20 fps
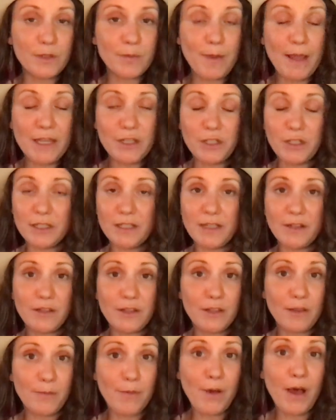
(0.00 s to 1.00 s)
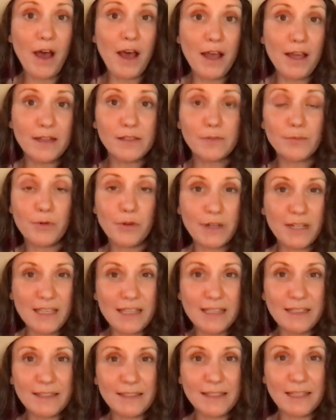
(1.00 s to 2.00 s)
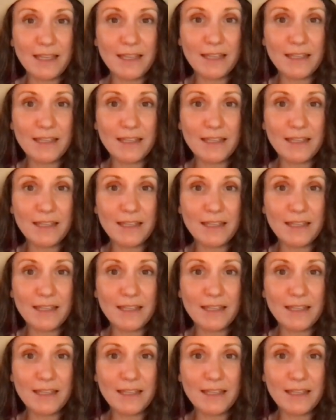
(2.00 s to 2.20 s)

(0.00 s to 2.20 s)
patience, the pod is pretty easy.